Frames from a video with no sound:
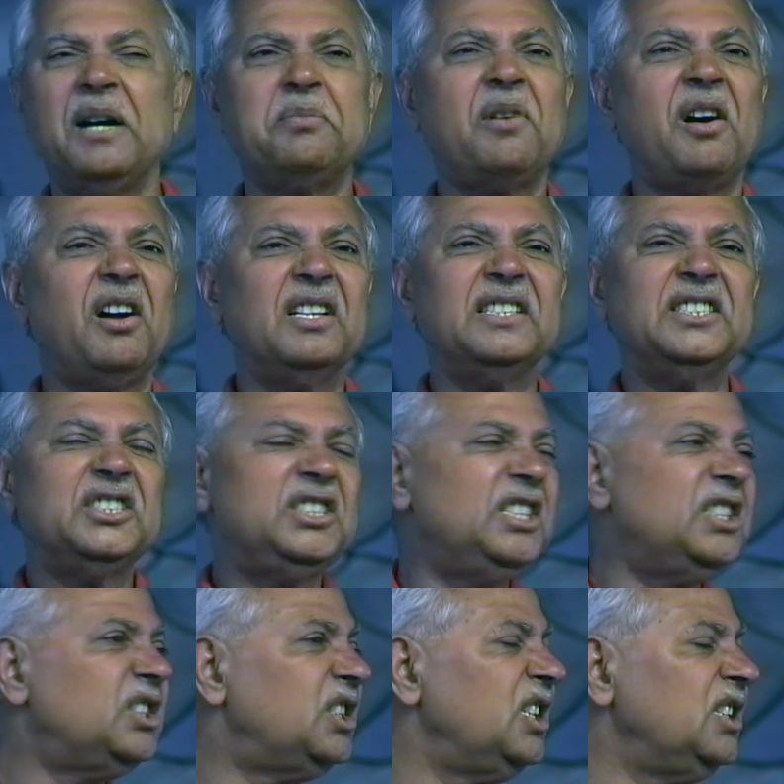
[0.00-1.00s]
of all these
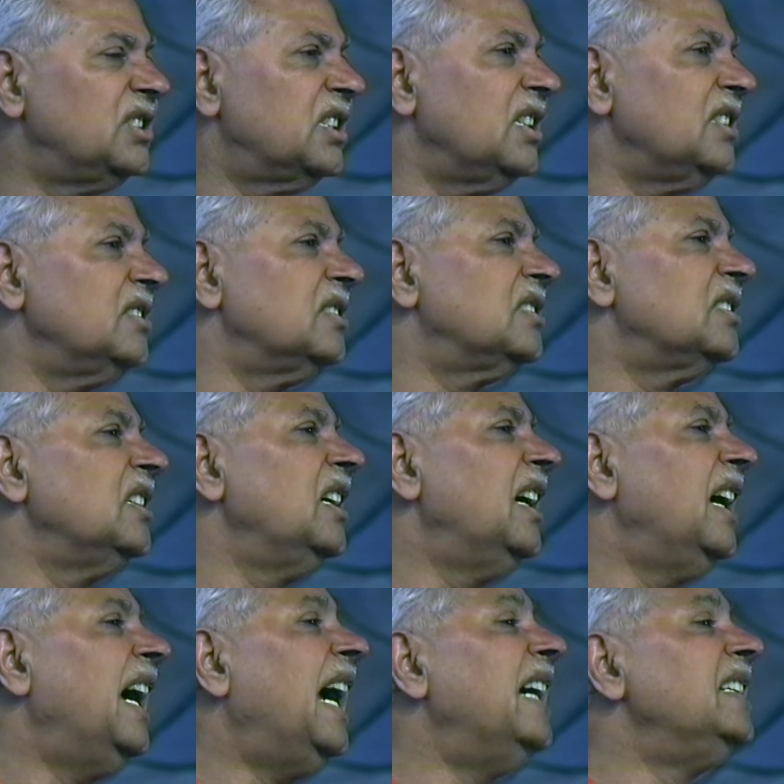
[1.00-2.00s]
distinctions
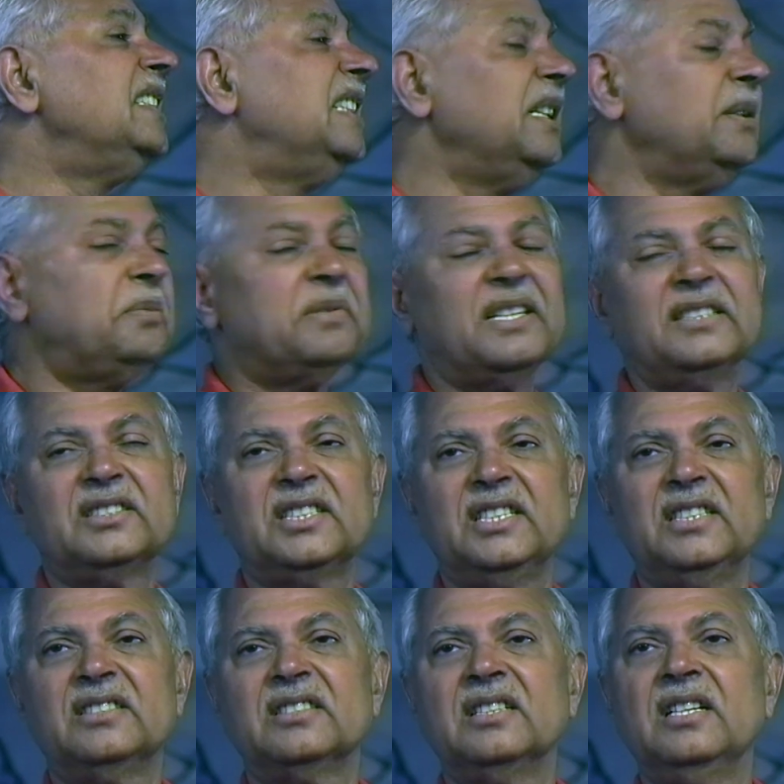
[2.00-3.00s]
and
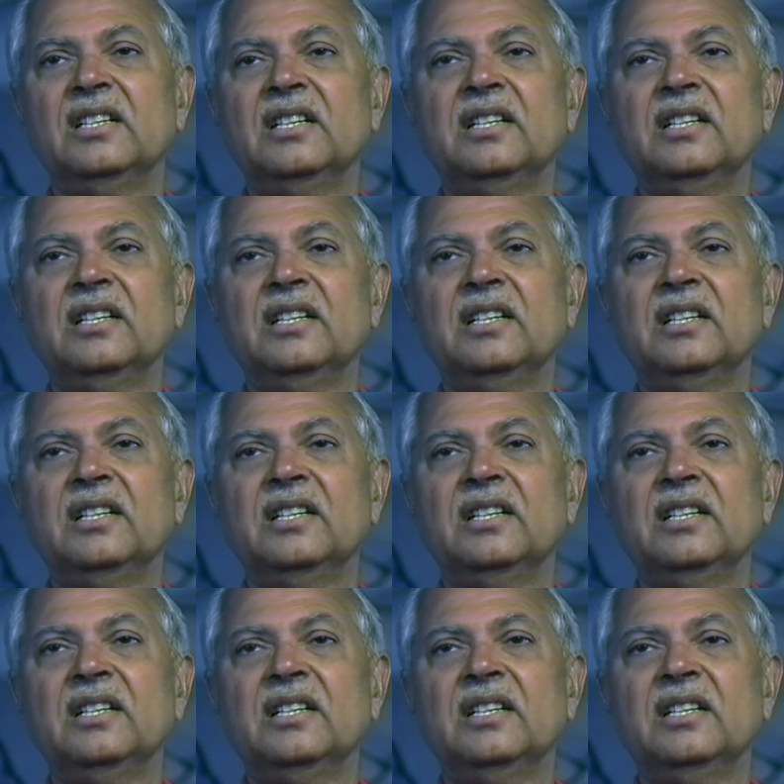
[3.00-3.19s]
differences.